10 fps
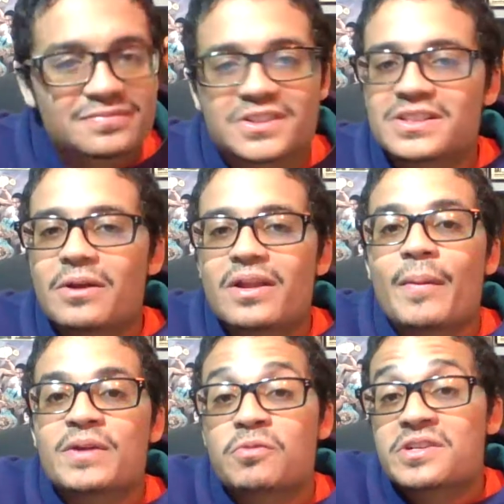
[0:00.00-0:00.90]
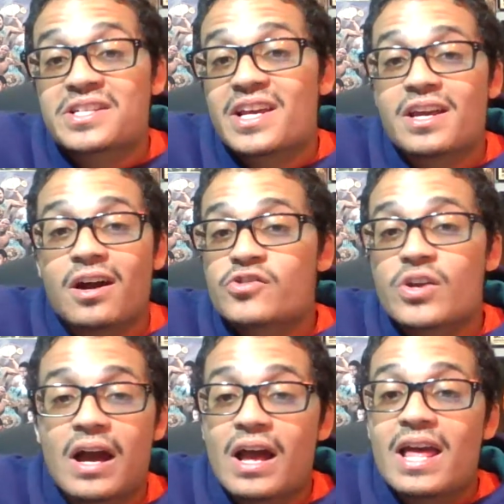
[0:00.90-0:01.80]
there's nothing that much more to say.
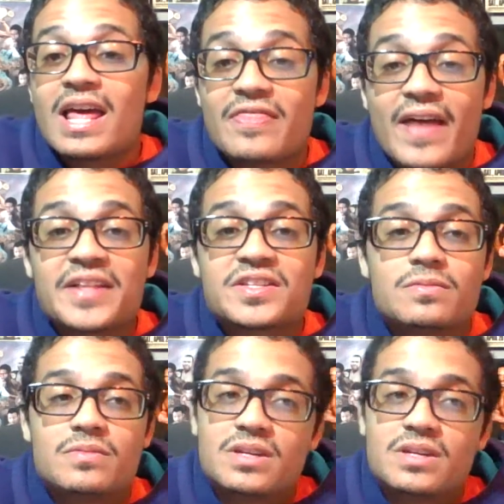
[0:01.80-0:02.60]
Andre, there's